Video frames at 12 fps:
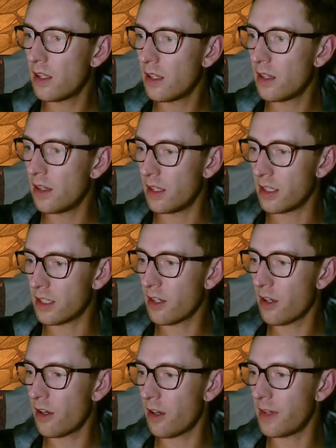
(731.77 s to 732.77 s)
There you
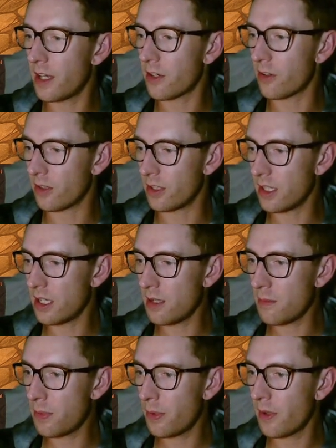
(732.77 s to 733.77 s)
go. I've now got an
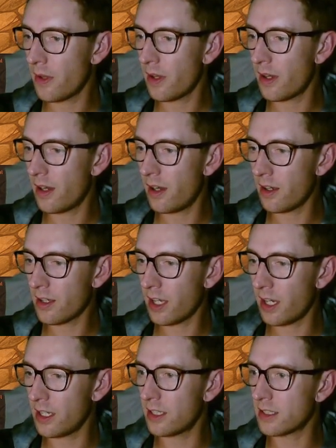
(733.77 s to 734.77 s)
imp, arcane
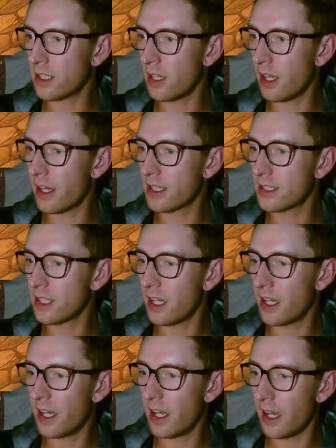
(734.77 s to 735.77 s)
intellect,
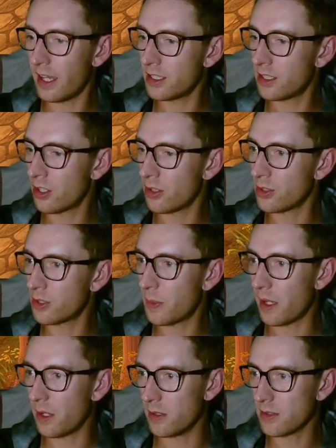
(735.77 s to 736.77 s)
and 2
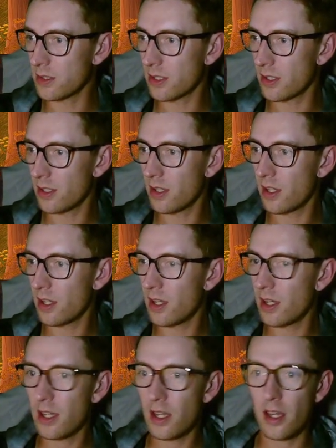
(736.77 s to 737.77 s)
spells.
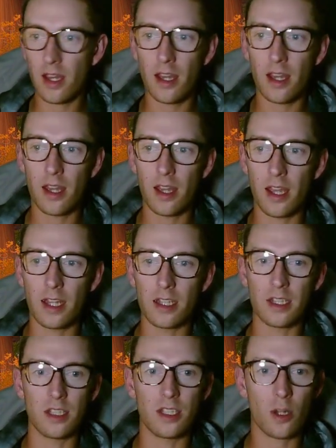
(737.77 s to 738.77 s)
Hand
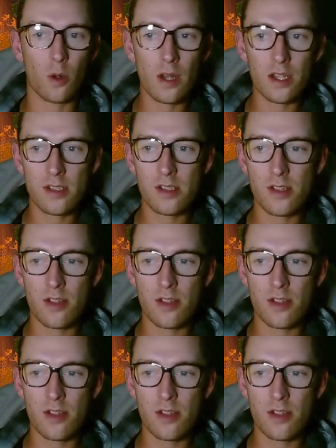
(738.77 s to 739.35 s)
in your quest.